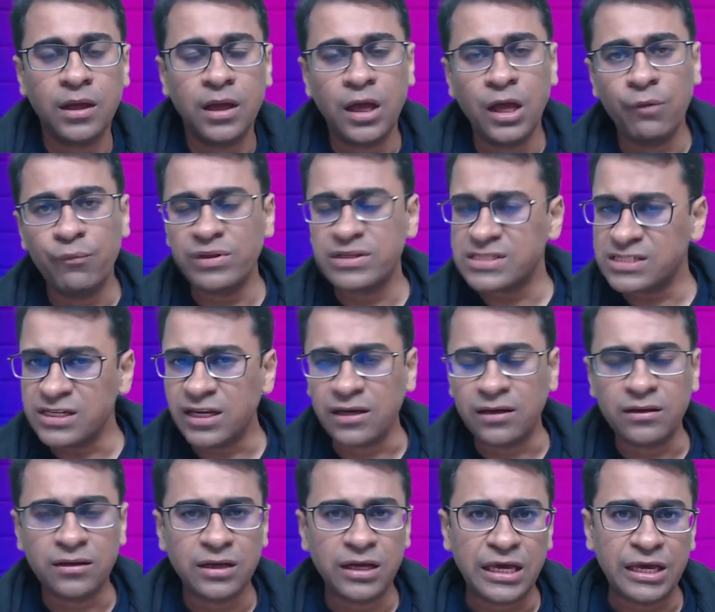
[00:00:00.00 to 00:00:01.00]
Well, still,
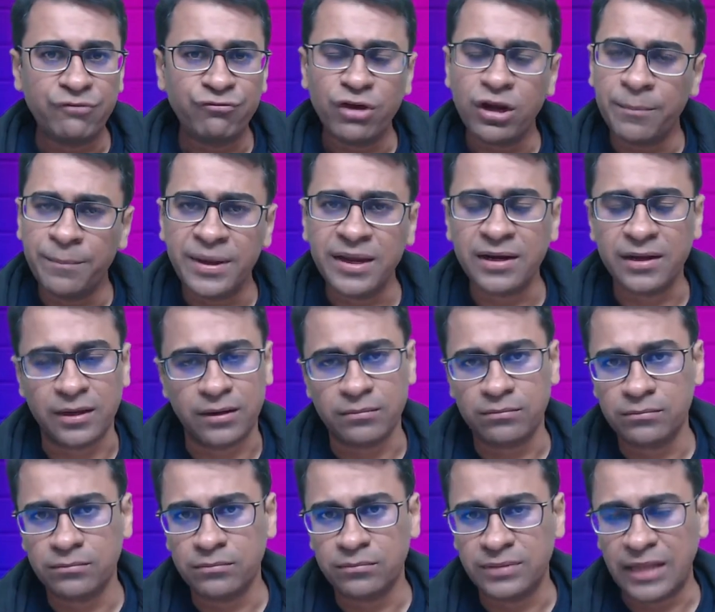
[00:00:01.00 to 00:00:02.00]
if you're a beginner,
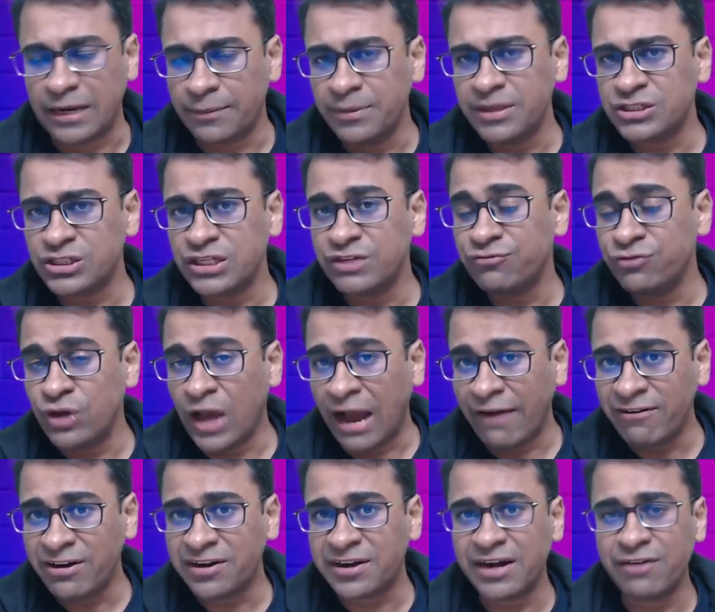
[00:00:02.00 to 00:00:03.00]
that means if you
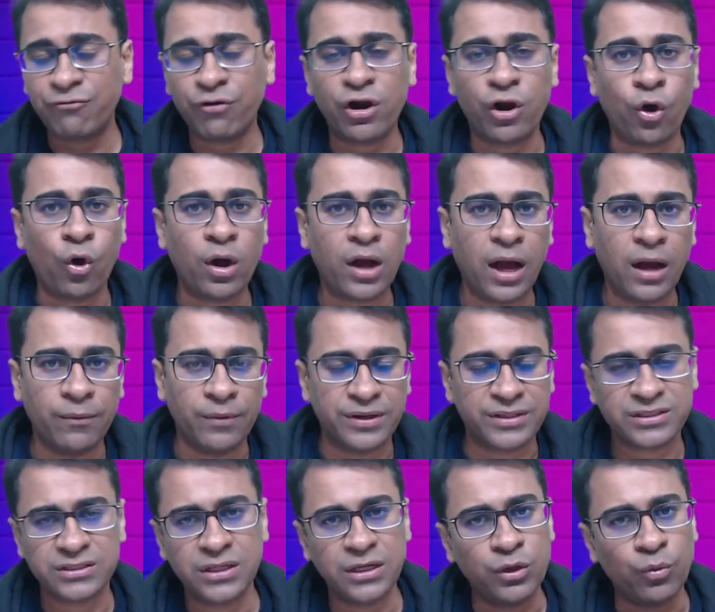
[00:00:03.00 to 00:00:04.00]
haven't read for long
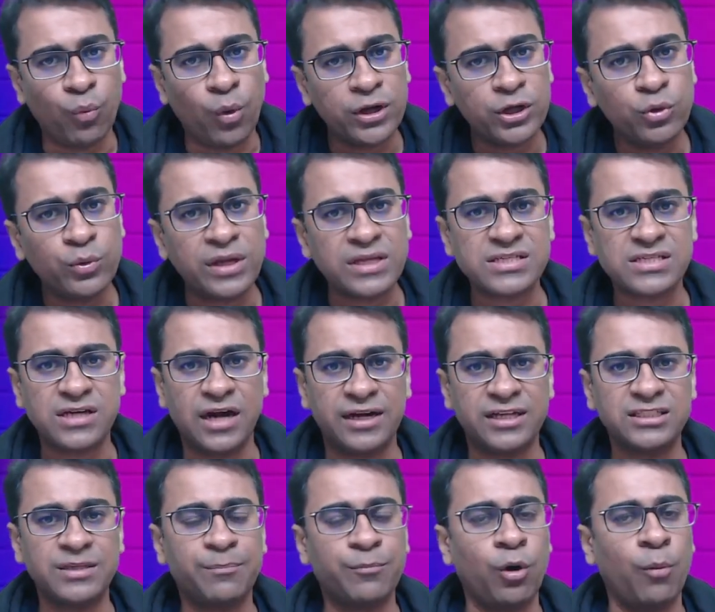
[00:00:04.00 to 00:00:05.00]
hours, what you can start is
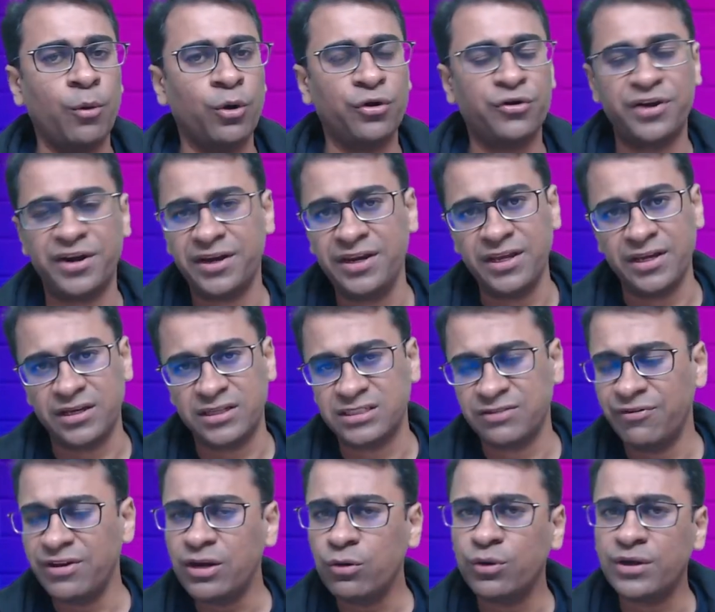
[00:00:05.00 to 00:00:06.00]
a Pomodoro technique. It's a
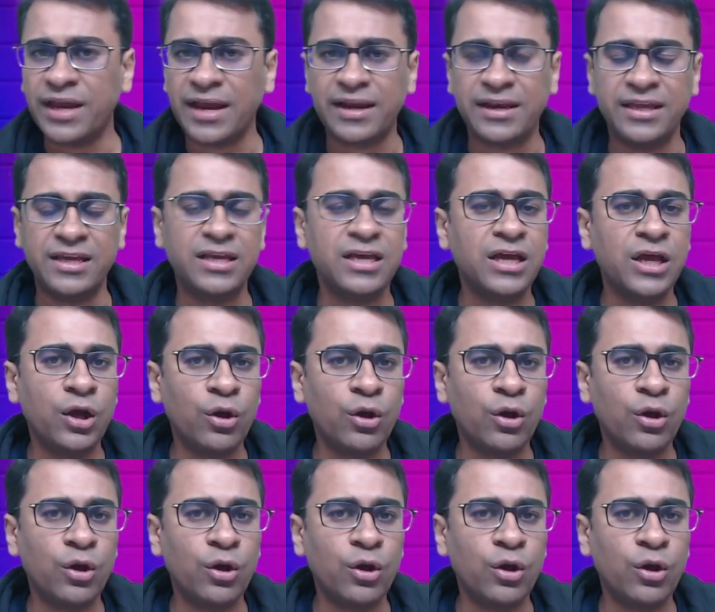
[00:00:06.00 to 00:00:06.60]
very good technique.